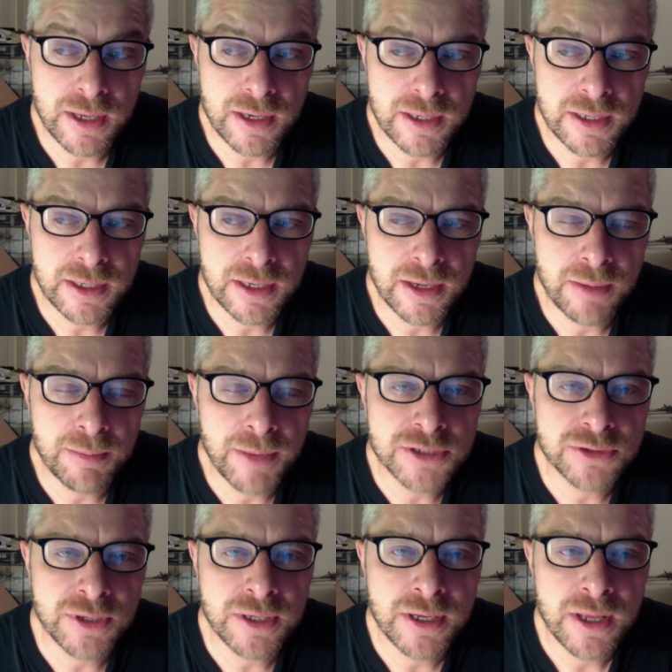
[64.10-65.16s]
I need to come back
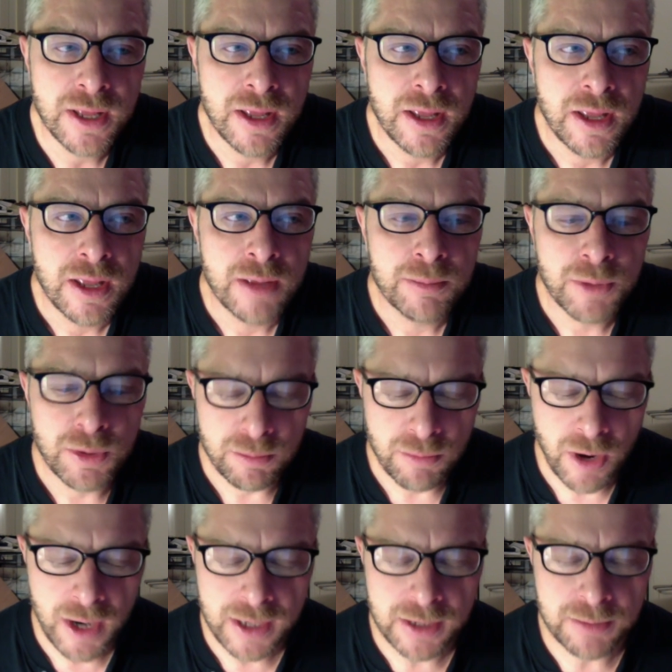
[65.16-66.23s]
to it. But it
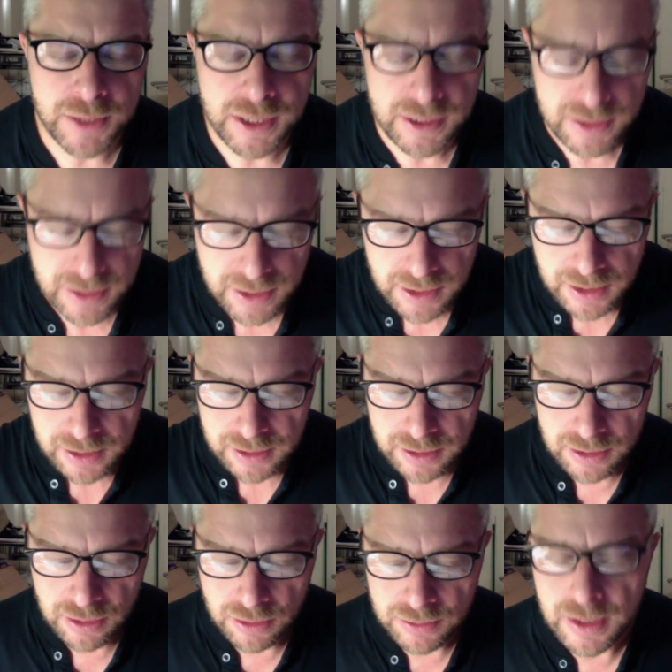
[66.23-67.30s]
reminded me,
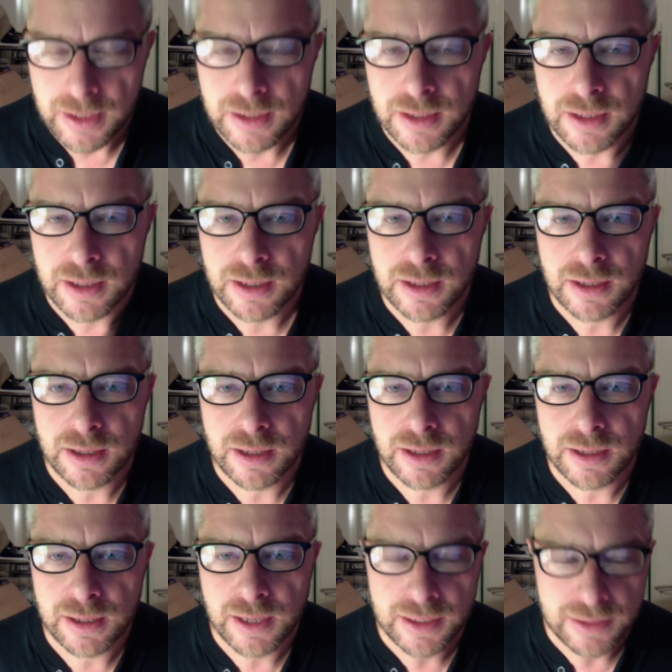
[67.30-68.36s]
you know, that,
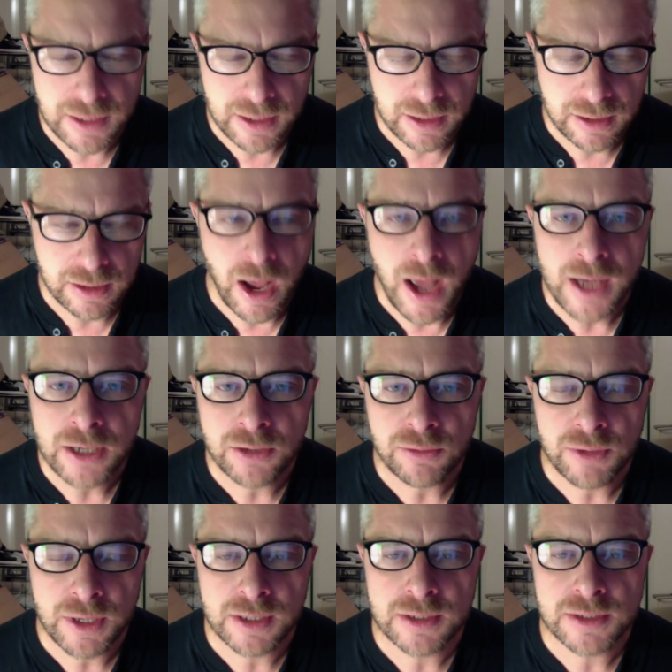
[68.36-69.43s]
again, that God
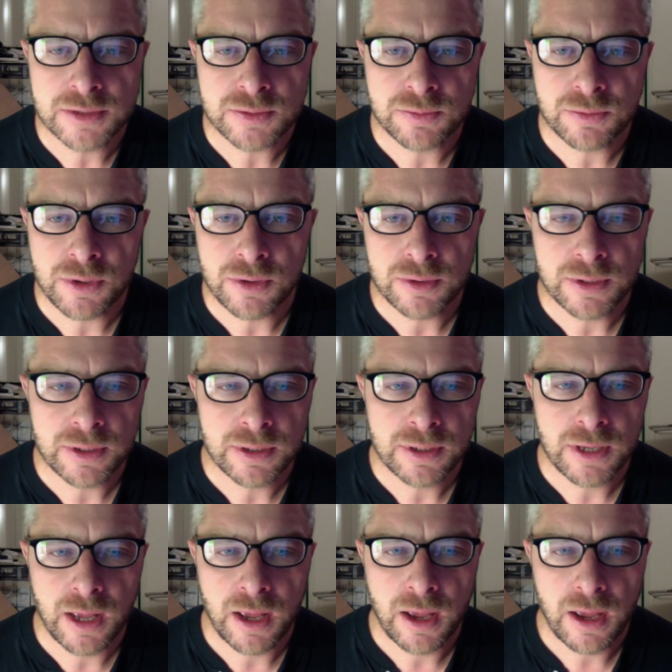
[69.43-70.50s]
created this world
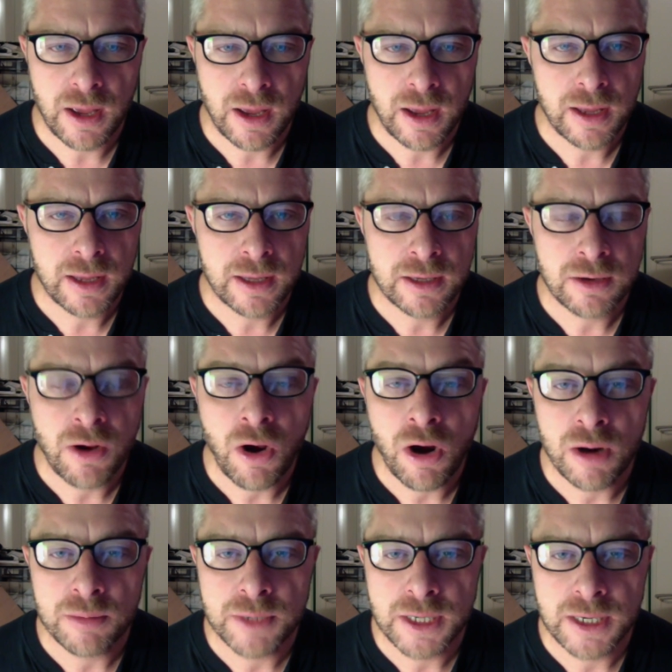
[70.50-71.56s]
in
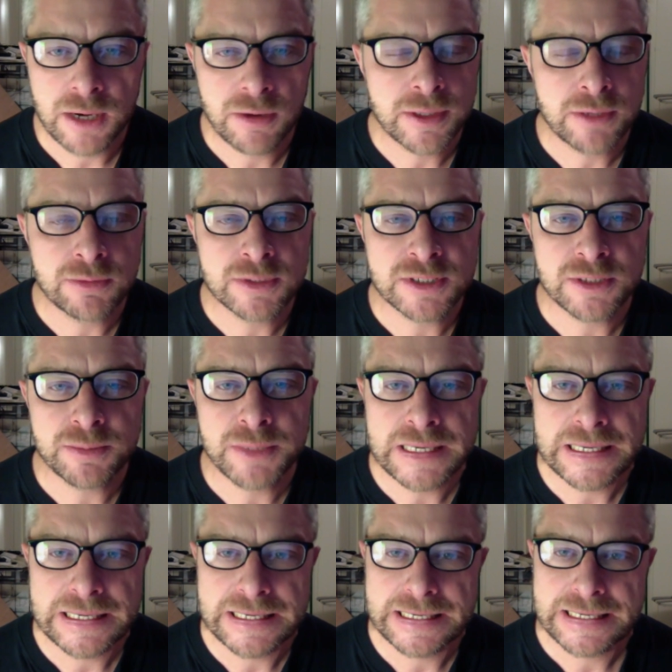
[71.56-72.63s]
harmony. Everything was to
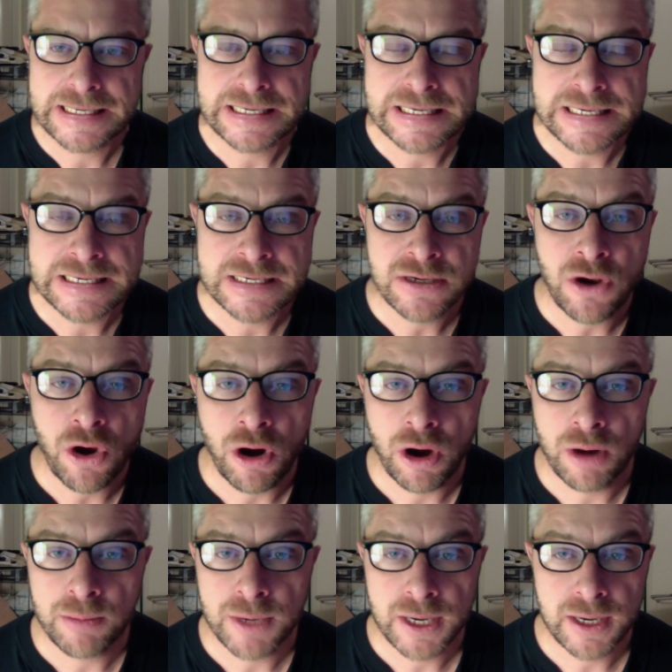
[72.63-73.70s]
be in
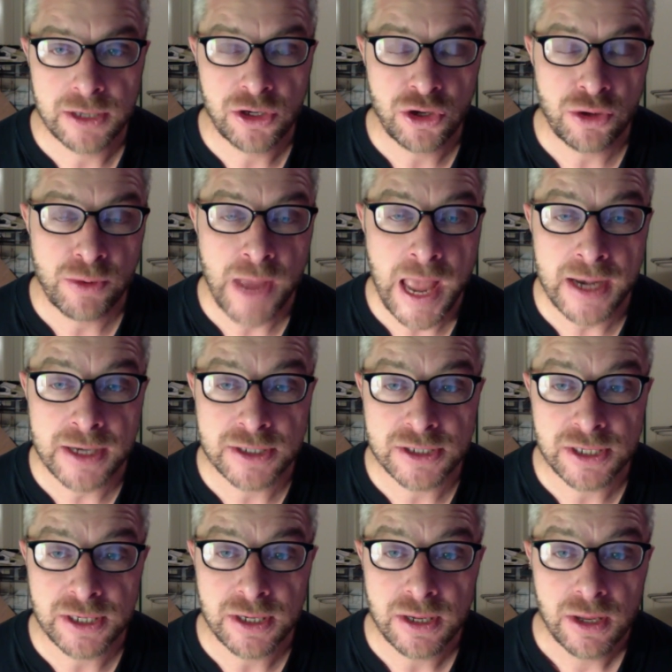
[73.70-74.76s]
harmony, and
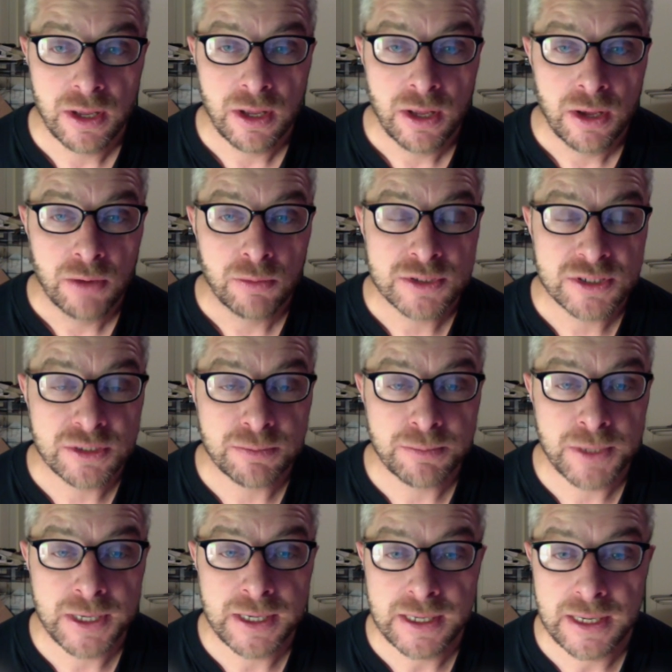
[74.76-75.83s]
humanity was to
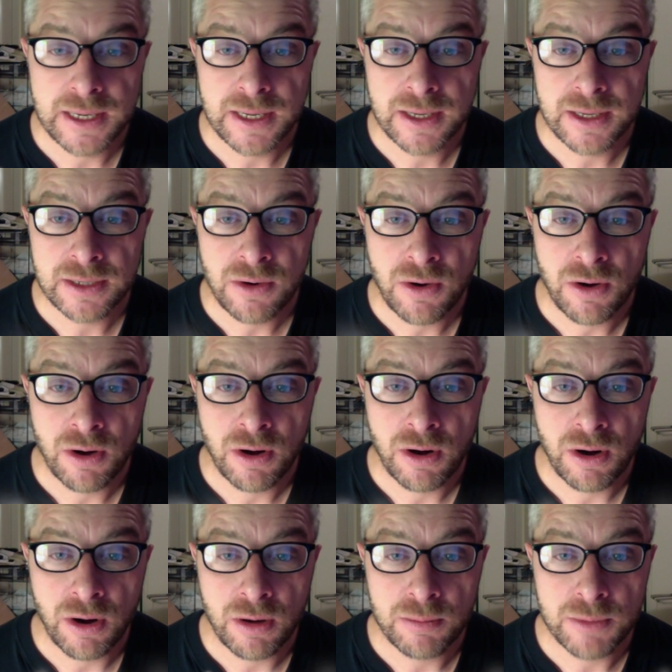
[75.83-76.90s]
be in
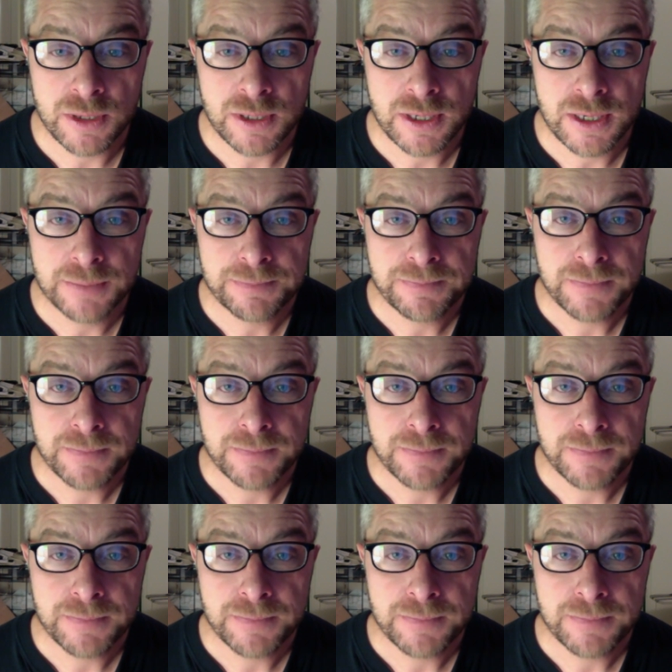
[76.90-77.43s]
harmony,